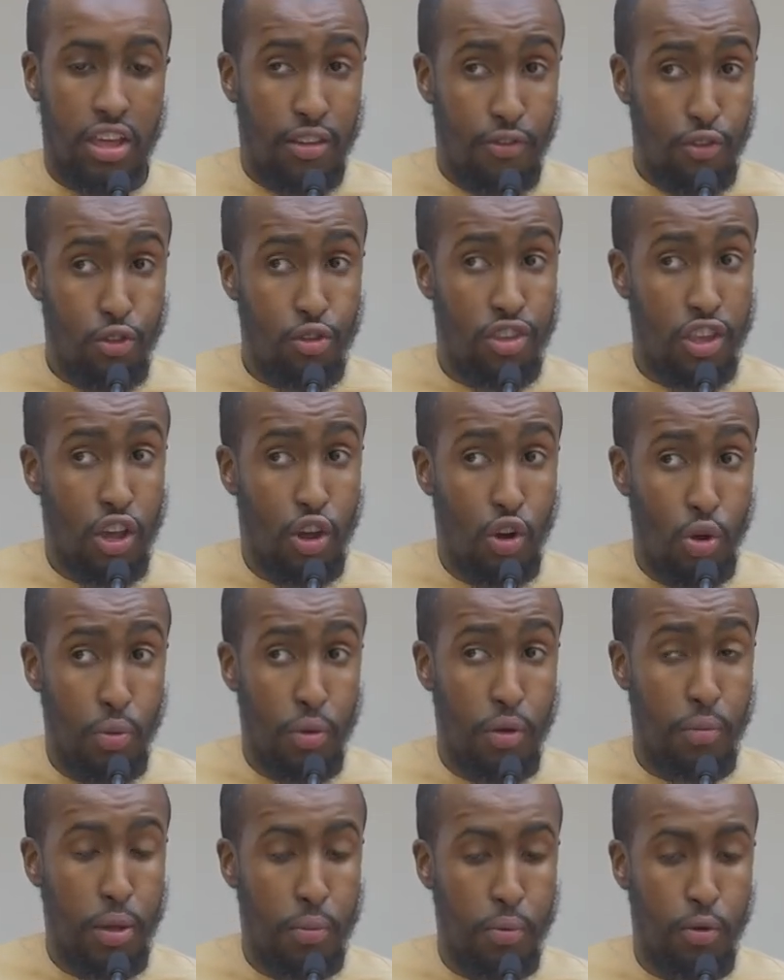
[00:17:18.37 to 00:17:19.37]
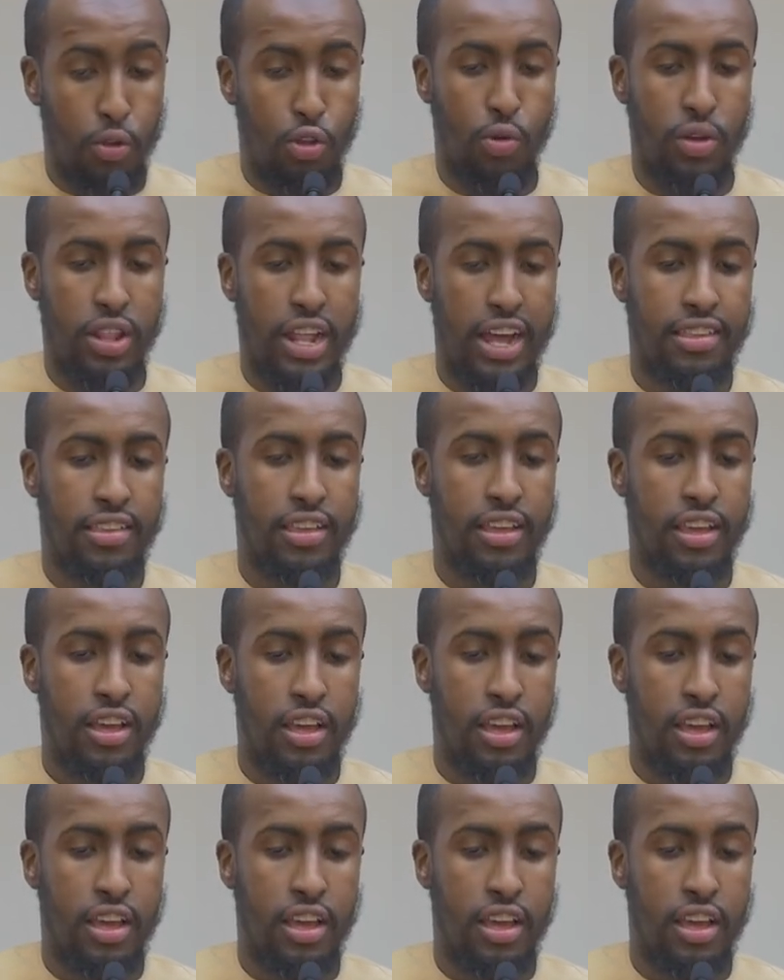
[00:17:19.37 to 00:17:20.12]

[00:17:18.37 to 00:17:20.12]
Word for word: if you see a group of people doing that,